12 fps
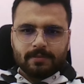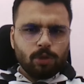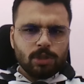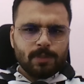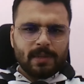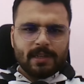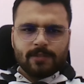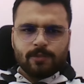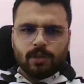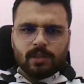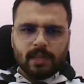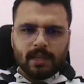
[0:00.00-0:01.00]
Most players
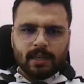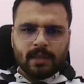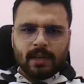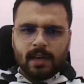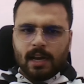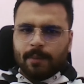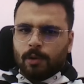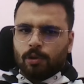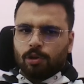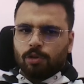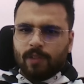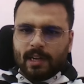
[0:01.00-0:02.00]
would think
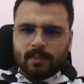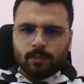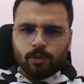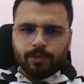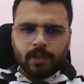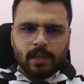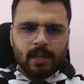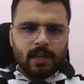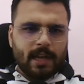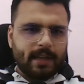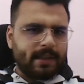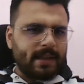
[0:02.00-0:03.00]
about a quiet move
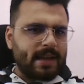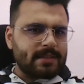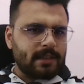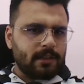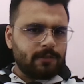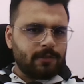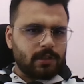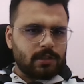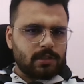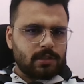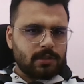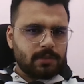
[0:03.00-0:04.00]
like castling
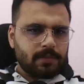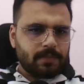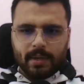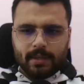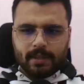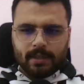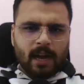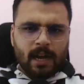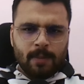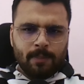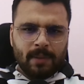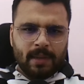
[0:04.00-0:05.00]
first, but
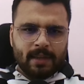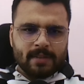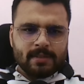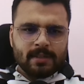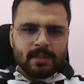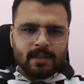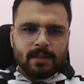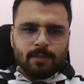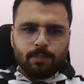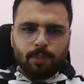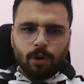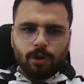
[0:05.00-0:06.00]
Tal plays
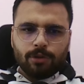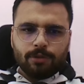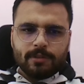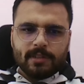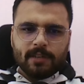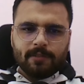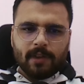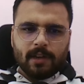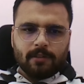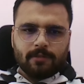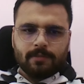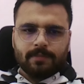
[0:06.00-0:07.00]
pawn to
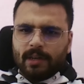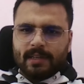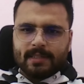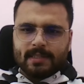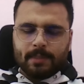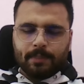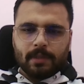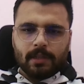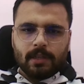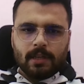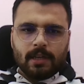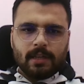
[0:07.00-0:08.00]
c5. Point is
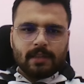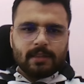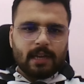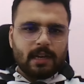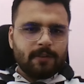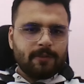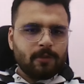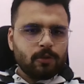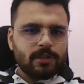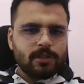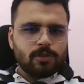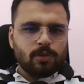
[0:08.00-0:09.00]
simple. Tal
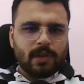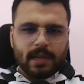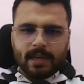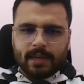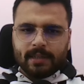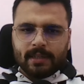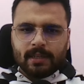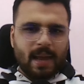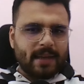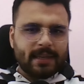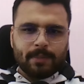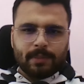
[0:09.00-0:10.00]
refuses to let
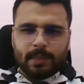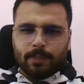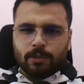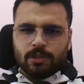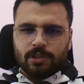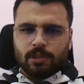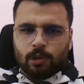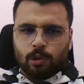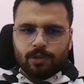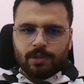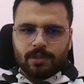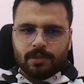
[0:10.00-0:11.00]
black keep the position
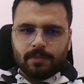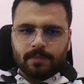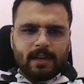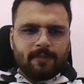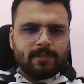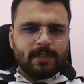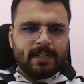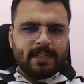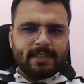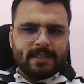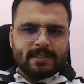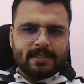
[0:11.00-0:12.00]
closed. And after
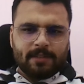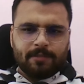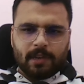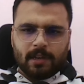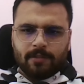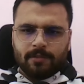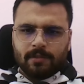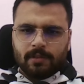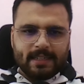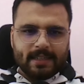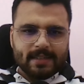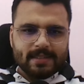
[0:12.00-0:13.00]
d takes c5,
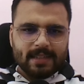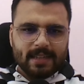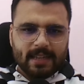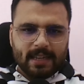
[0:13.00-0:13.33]
d takes